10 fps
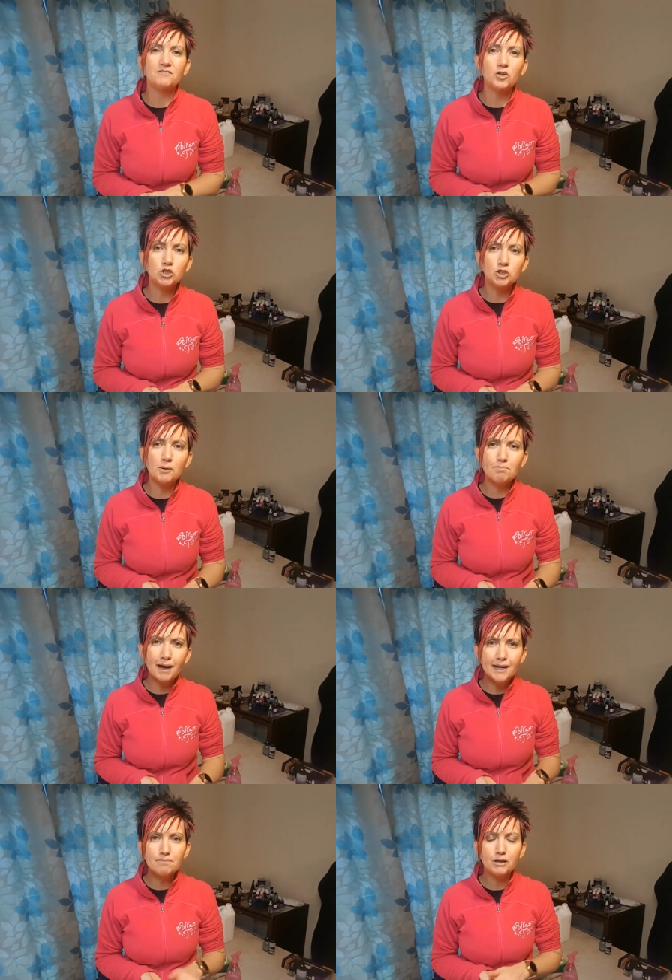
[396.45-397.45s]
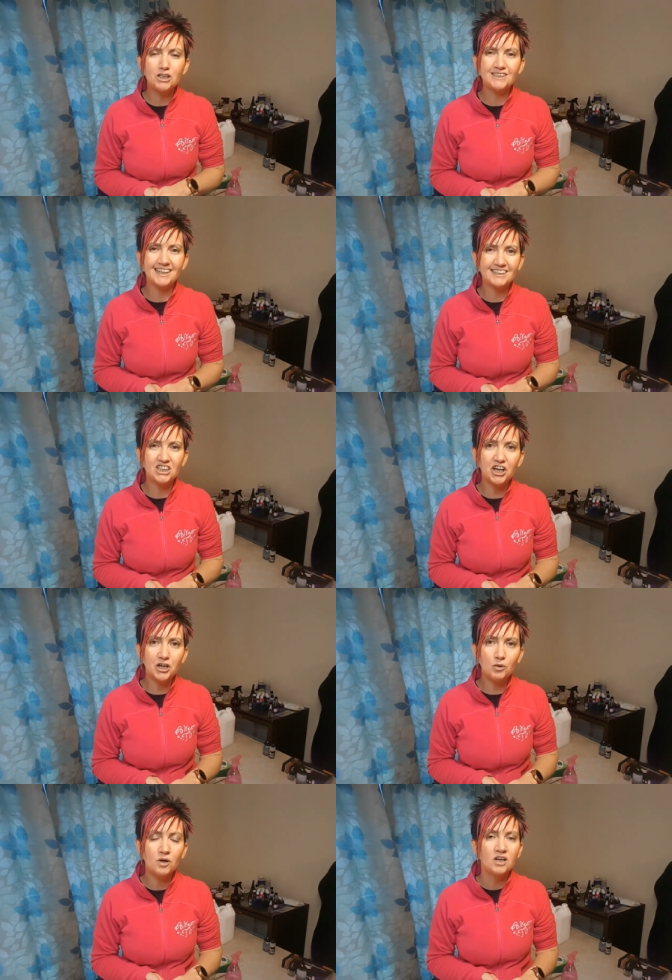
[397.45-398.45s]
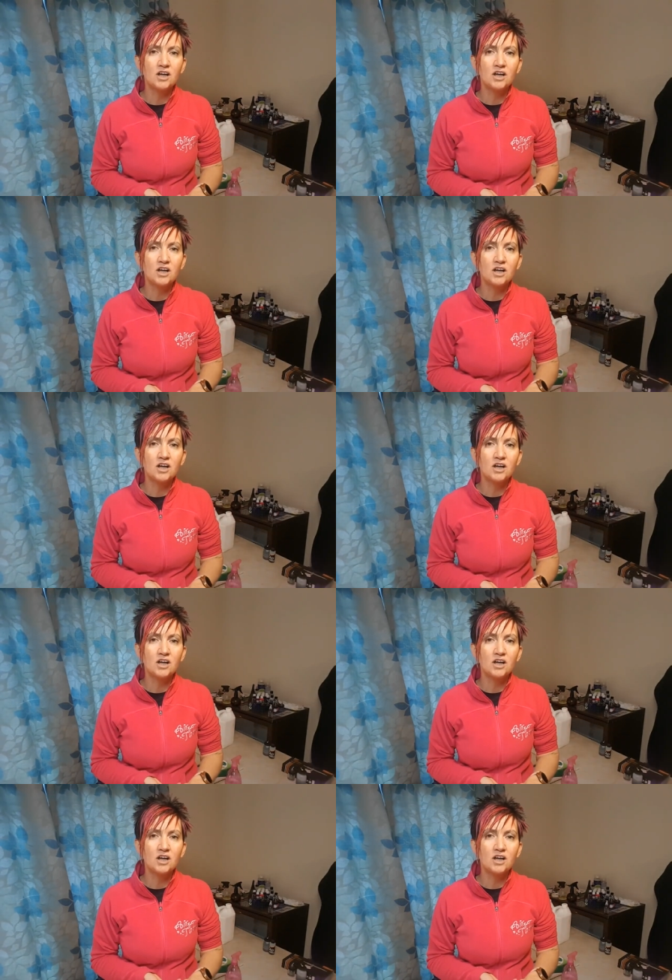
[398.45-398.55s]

If you're doing paper tattoo,